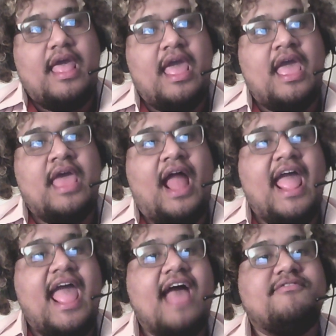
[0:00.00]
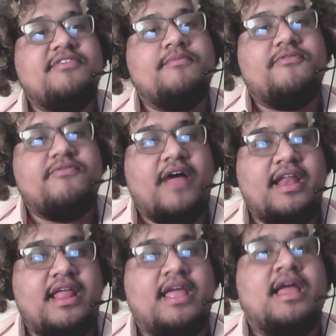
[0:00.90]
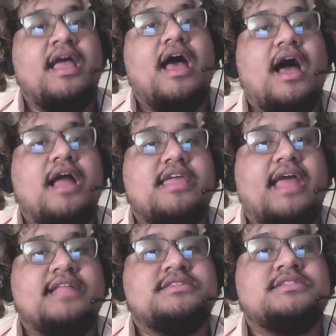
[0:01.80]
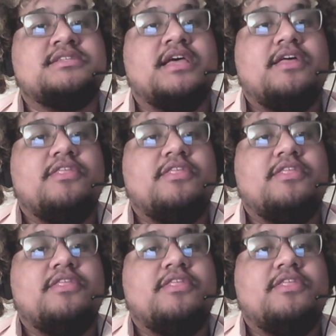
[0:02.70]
and I have him fighting against